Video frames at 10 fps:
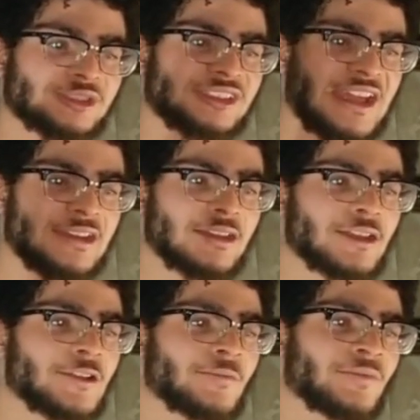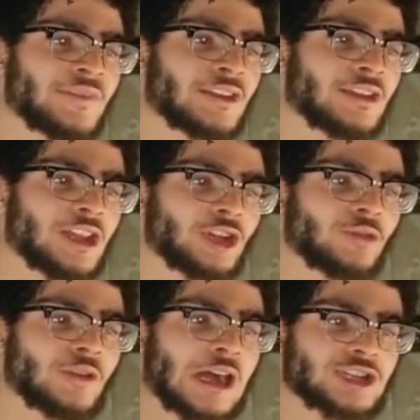that
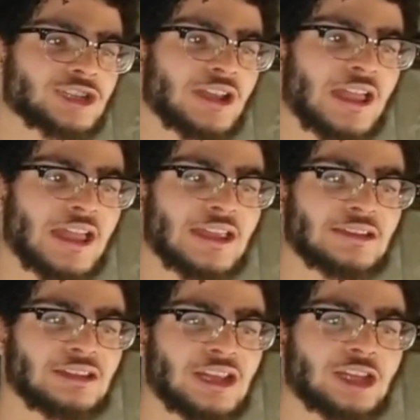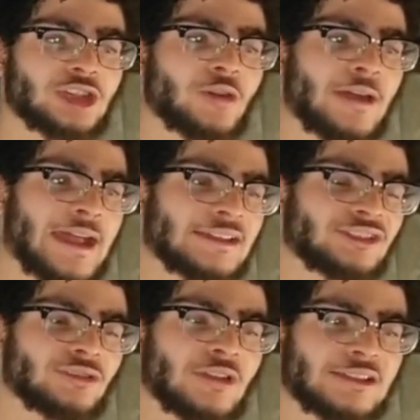Inuyasha and Kikyo had
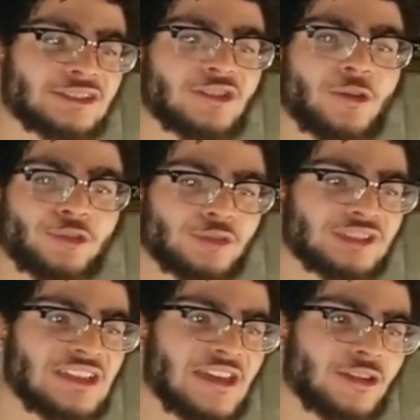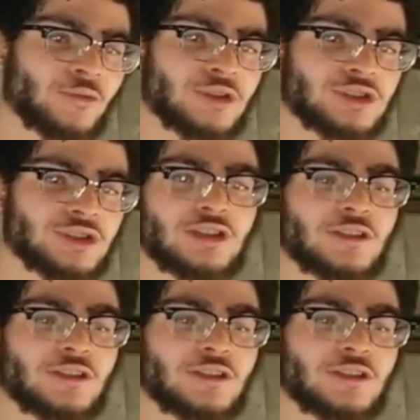to go through together, which